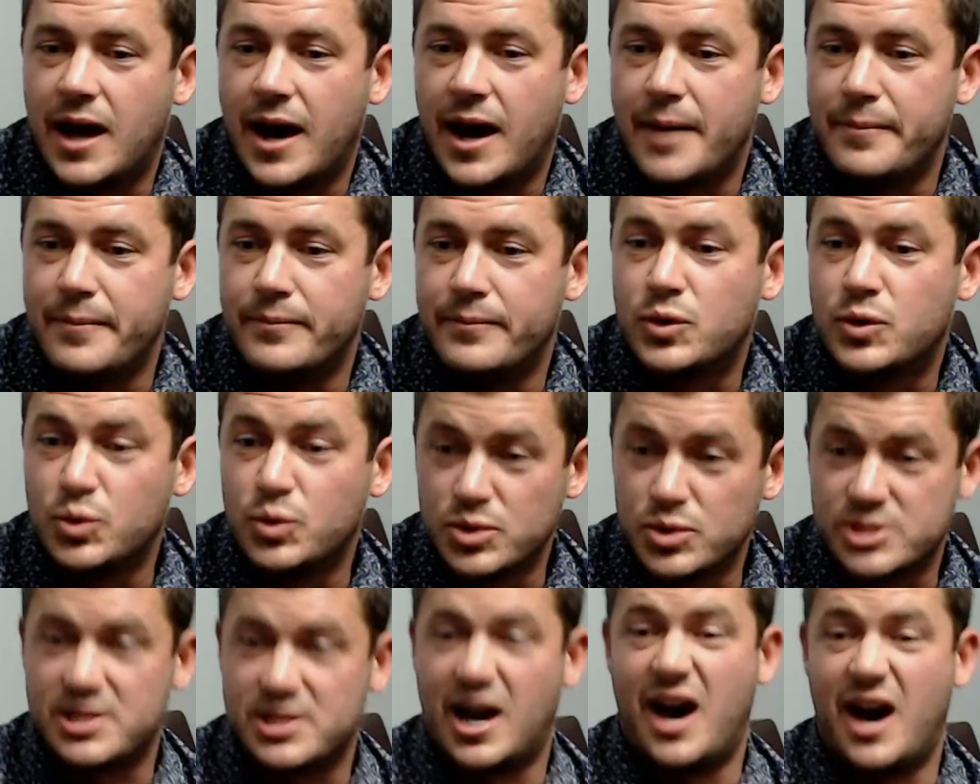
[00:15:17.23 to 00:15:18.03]

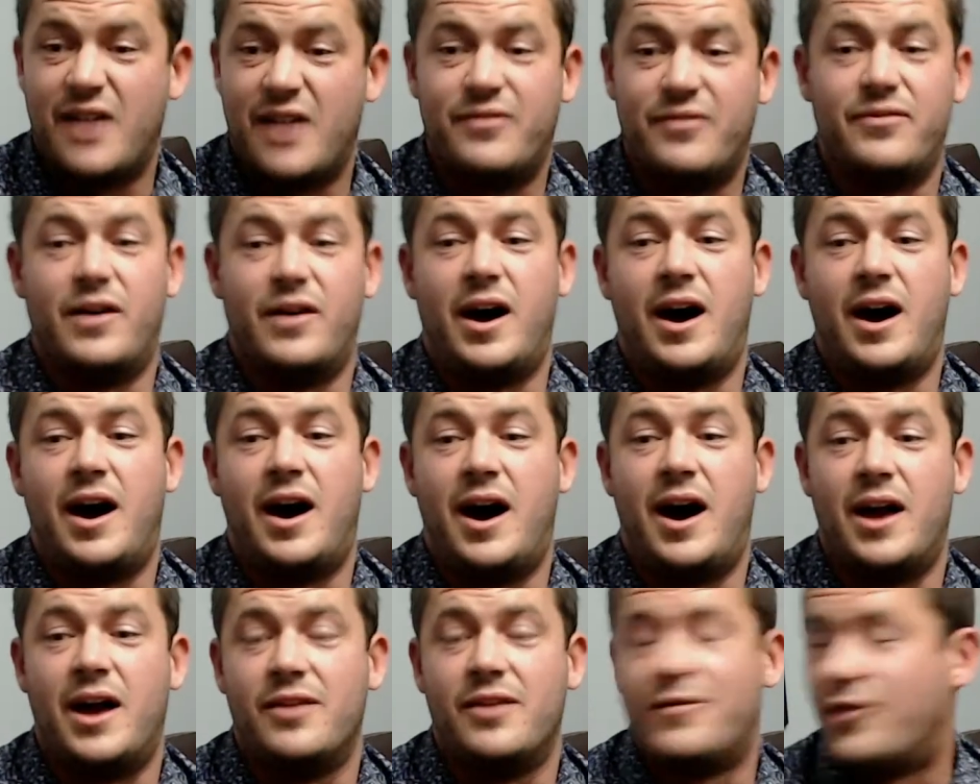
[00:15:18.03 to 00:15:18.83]
good staff are
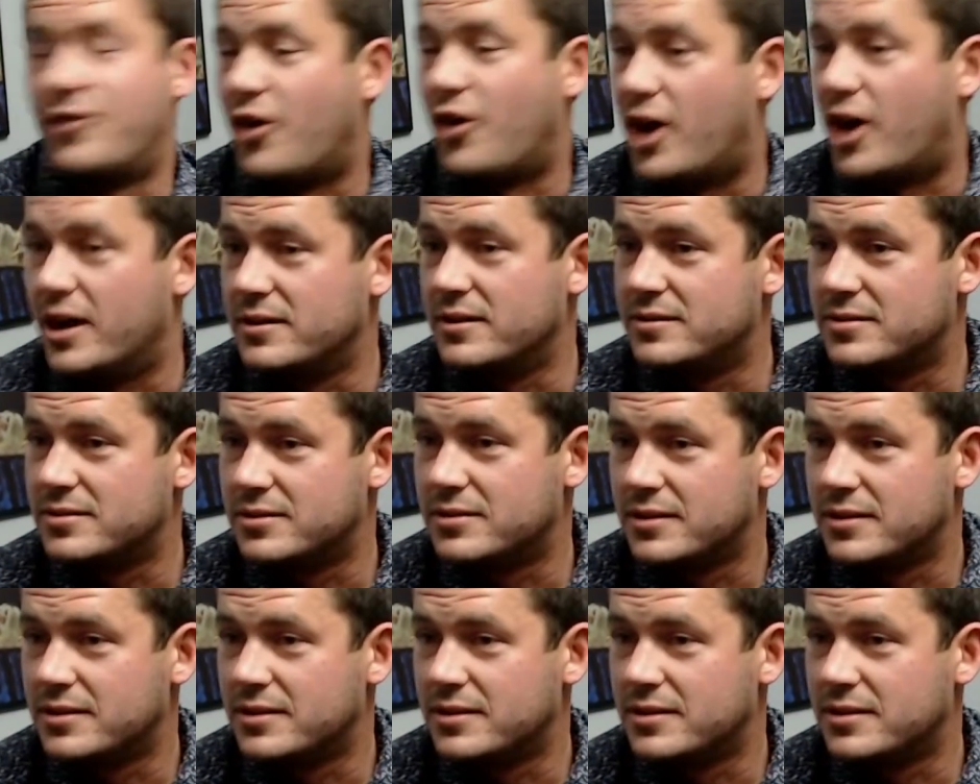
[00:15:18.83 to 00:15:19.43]
hard to find.